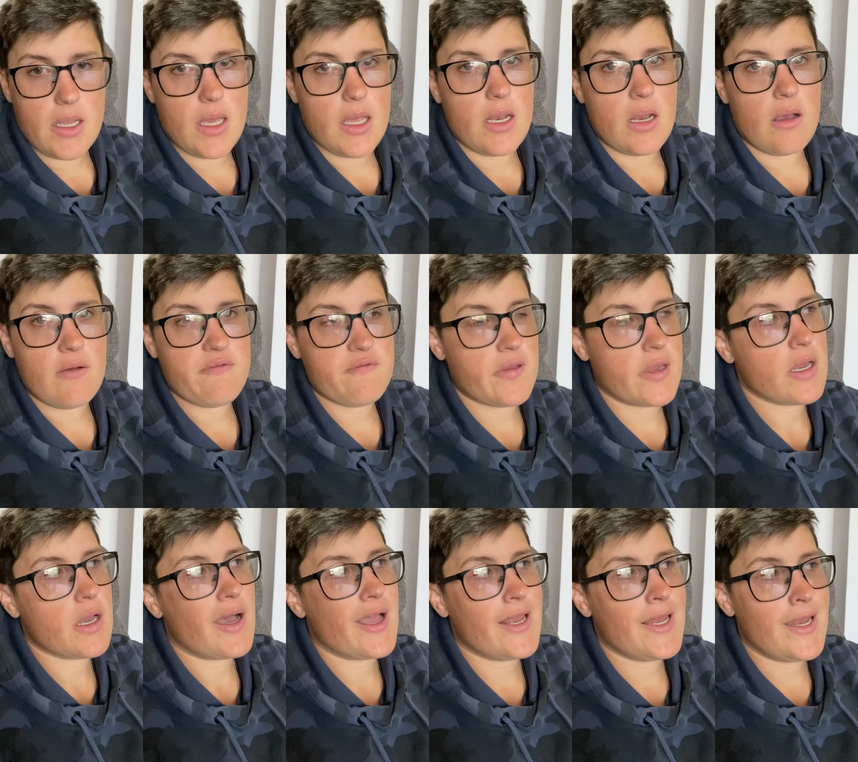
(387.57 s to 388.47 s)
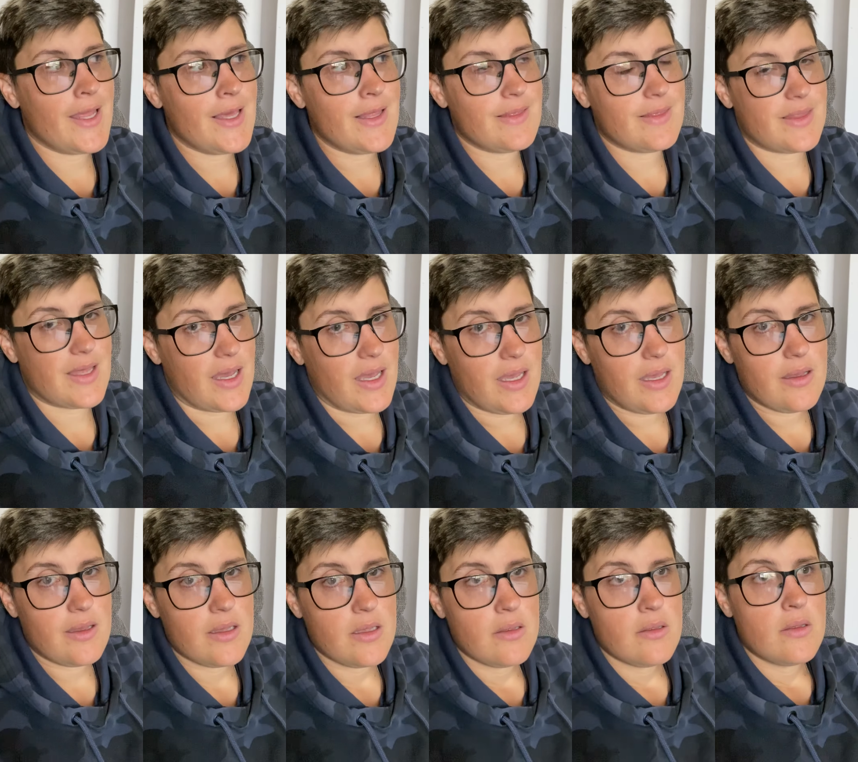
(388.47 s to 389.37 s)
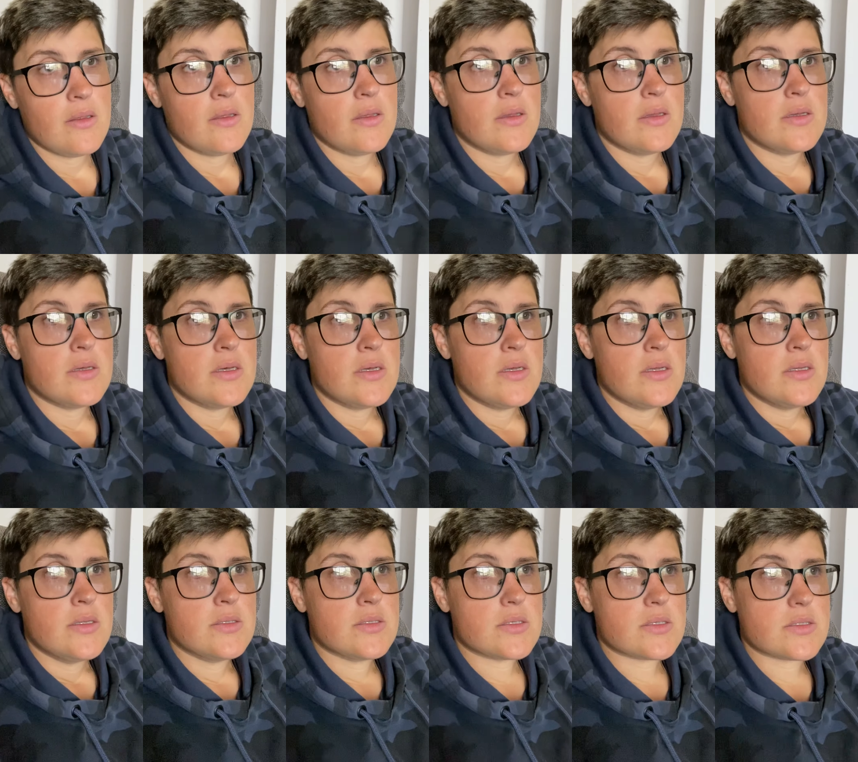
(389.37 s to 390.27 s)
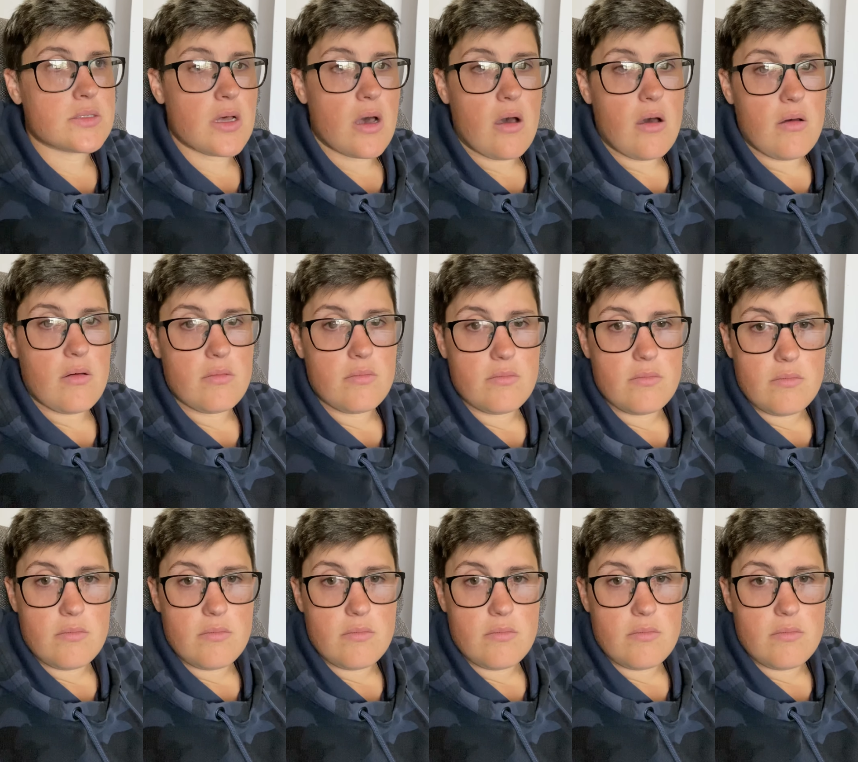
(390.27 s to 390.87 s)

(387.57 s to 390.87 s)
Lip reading: and I think I need that to start,